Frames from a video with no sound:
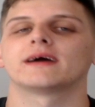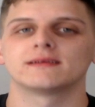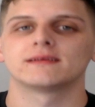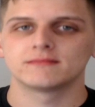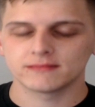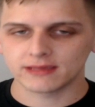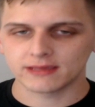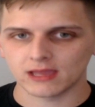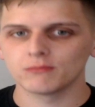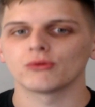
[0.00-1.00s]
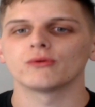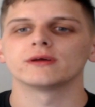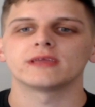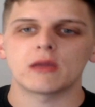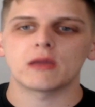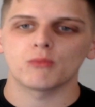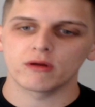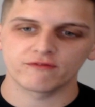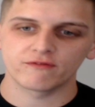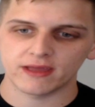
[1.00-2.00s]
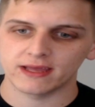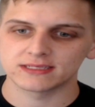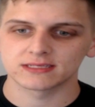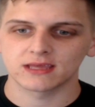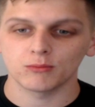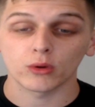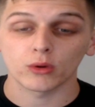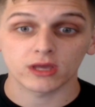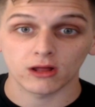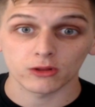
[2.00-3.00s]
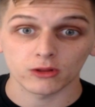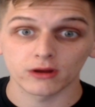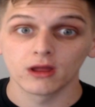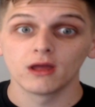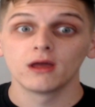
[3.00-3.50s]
I had Game Boy, Game Boy Advance, Game Boy Color,